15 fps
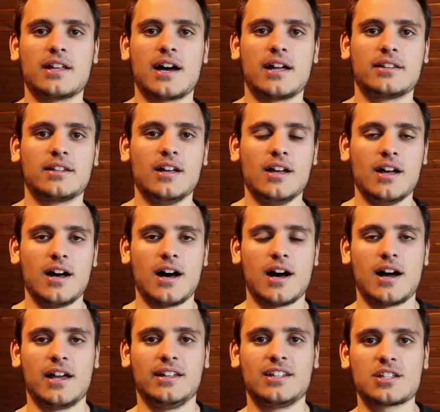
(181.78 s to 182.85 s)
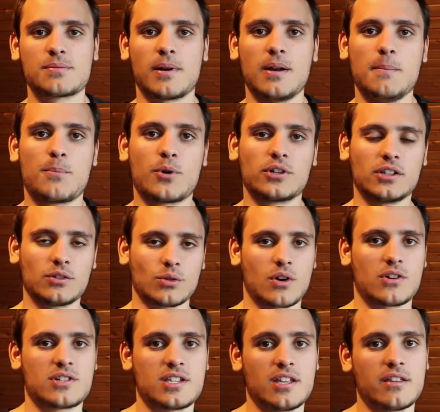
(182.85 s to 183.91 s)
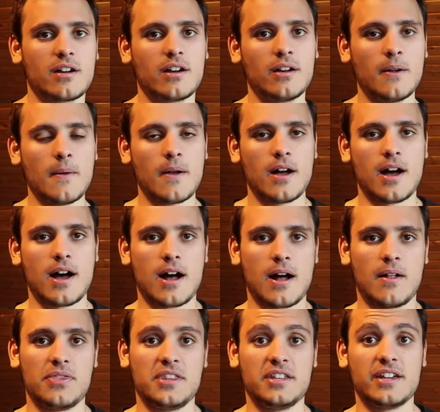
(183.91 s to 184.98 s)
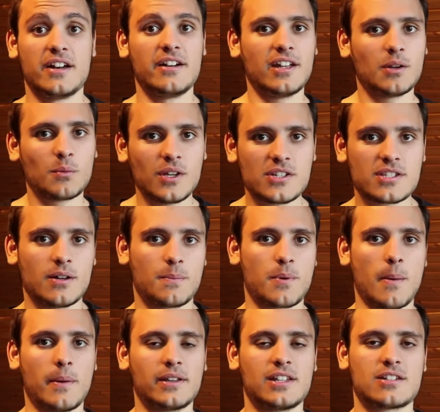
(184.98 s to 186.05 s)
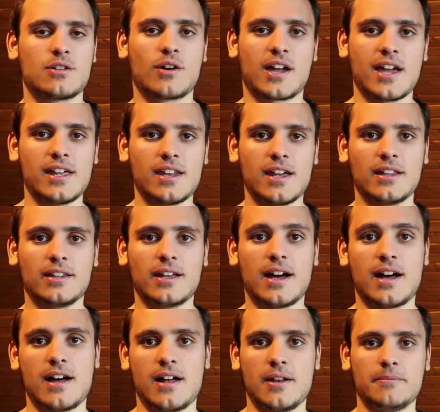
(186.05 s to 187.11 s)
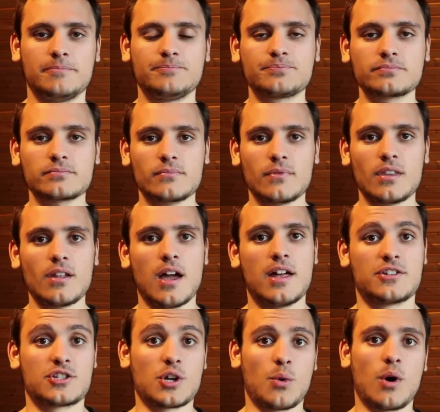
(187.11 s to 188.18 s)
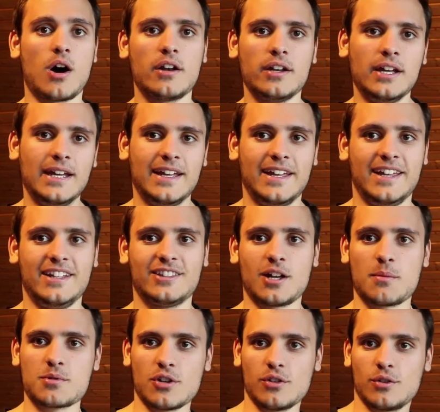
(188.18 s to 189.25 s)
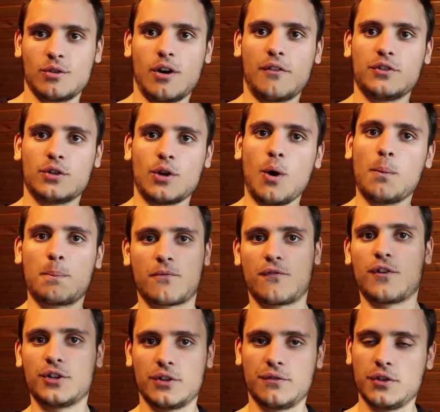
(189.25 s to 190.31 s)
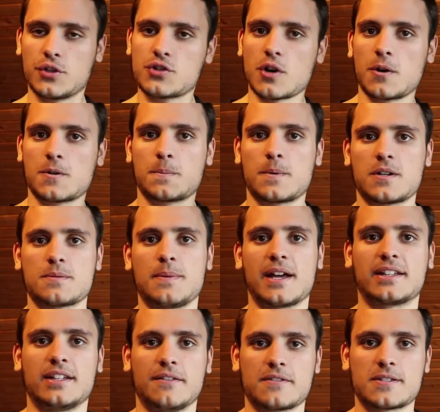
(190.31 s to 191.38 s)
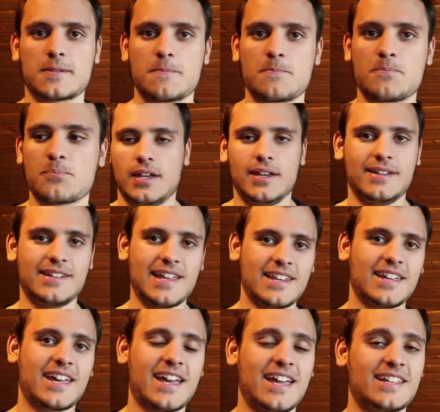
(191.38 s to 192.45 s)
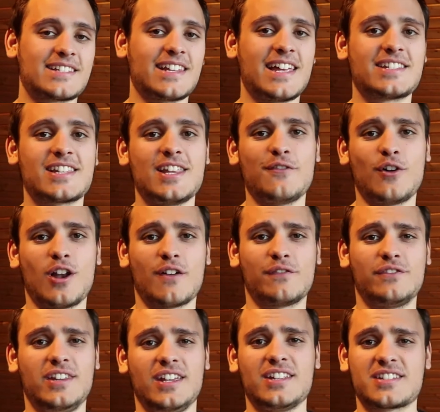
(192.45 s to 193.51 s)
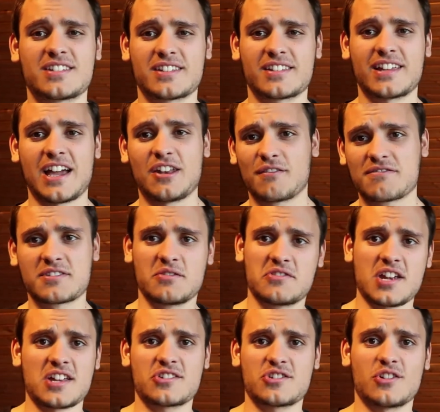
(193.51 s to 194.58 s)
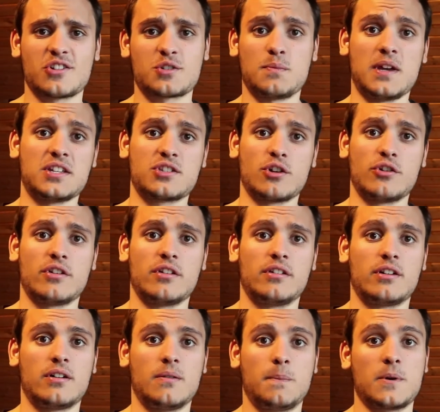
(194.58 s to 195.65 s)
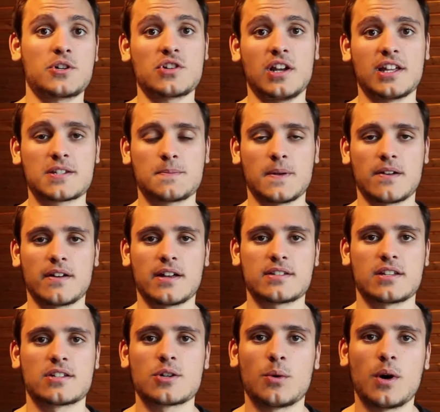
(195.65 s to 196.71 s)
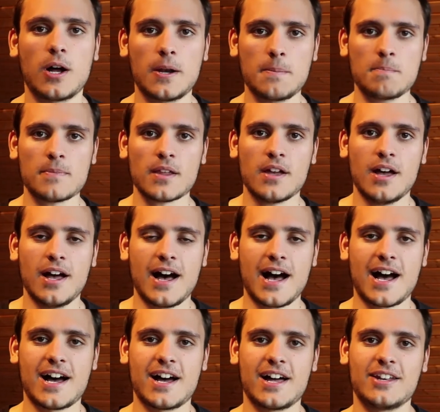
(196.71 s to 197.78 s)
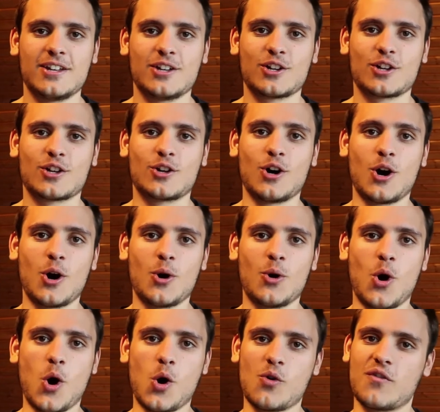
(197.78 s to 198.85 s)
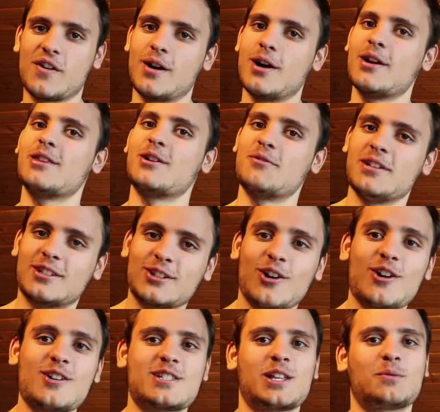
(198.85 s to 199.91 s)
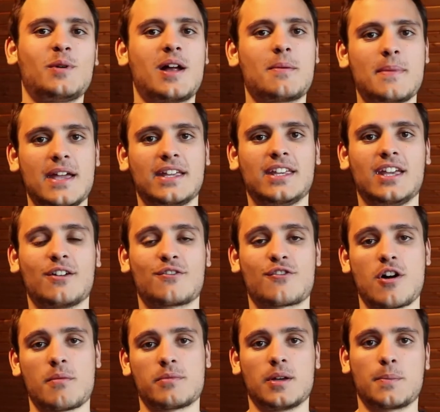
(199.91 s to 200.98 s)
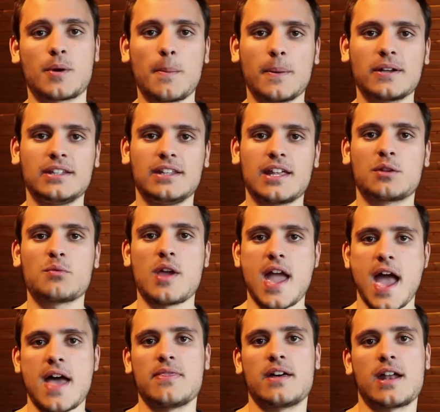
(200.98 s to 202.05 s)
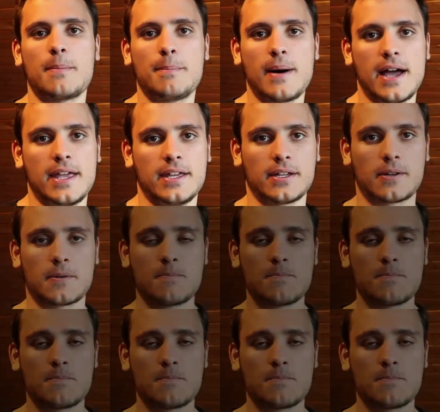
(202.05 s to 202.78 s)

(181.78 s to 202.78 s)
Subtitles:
that it is very important to consider the area in which the property is located and so on in terms of for future perspectives. In any case, let's leave all of these kind of suggestions based on the personal experience and so on, and go over the returns that we are making from the property that we ended up buying.